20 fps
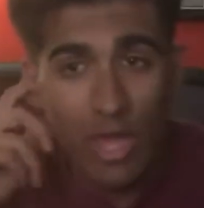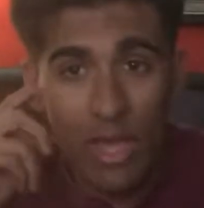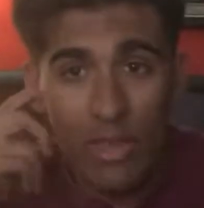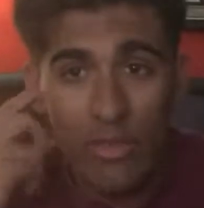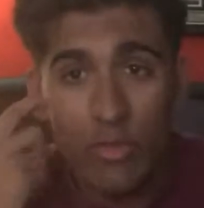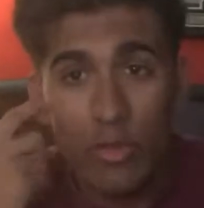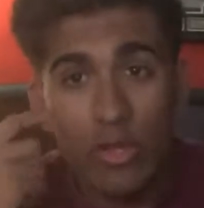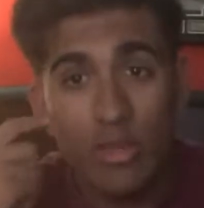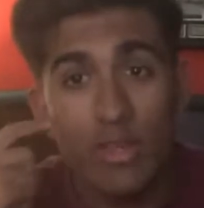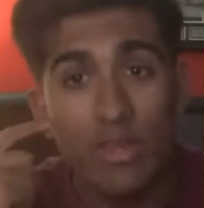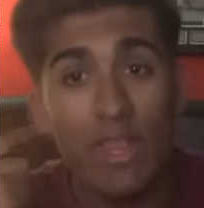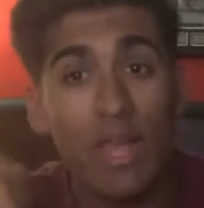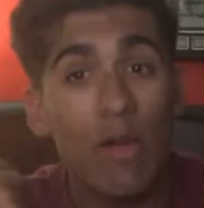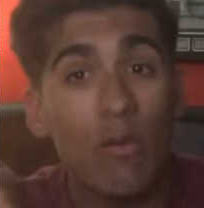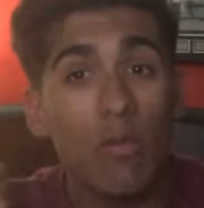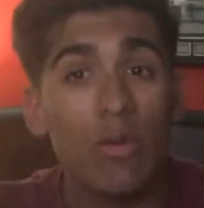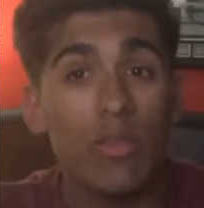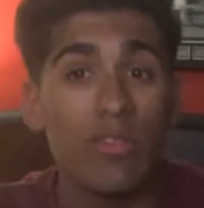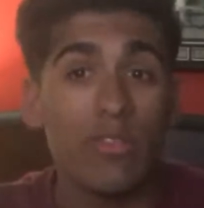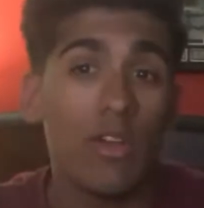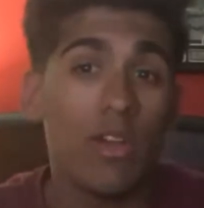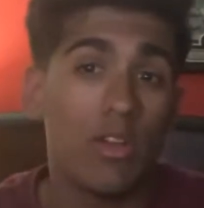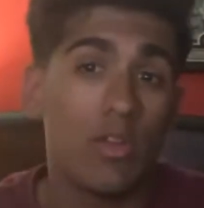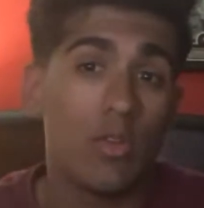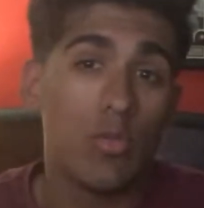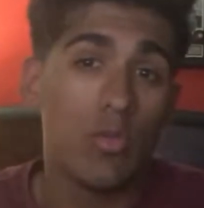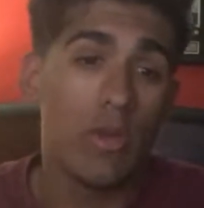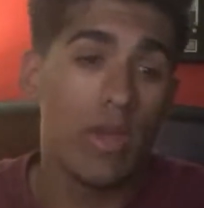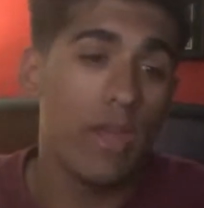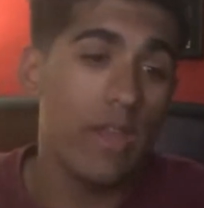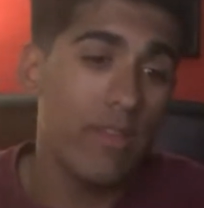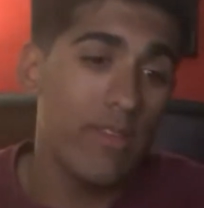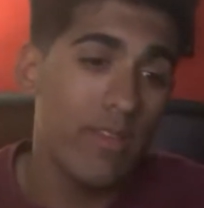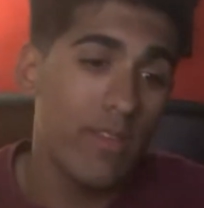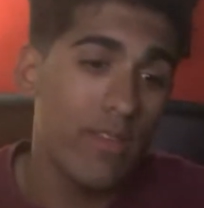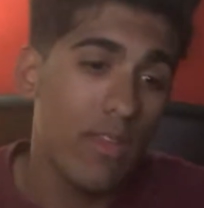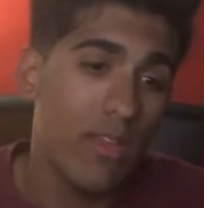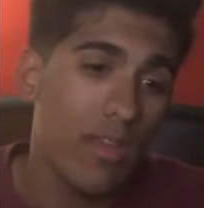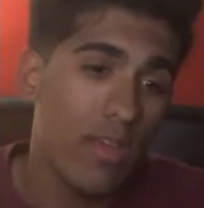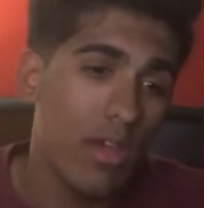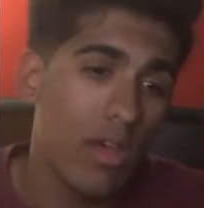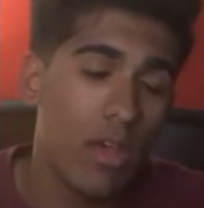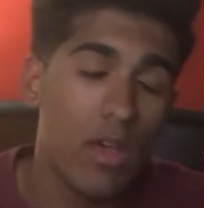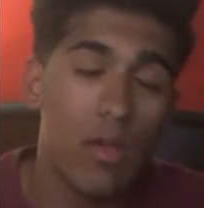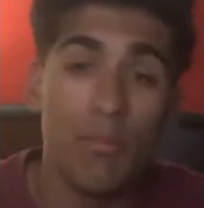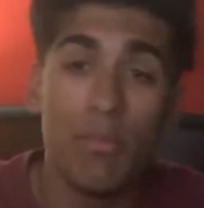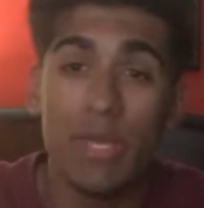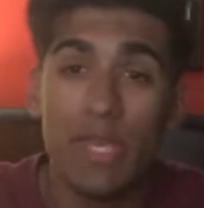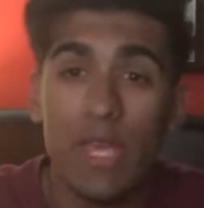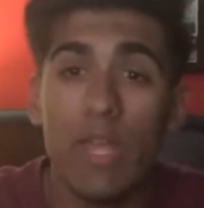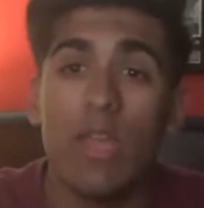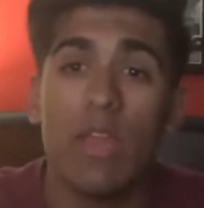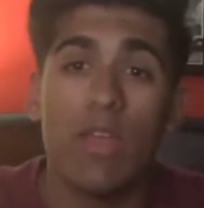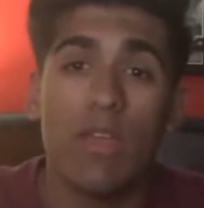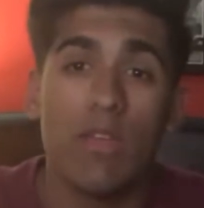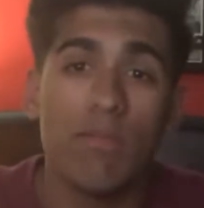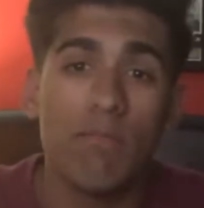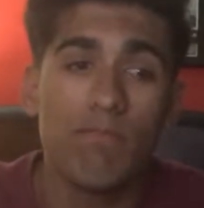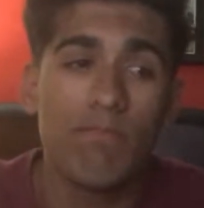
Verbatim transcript: I thought that that was a great uh, beginning.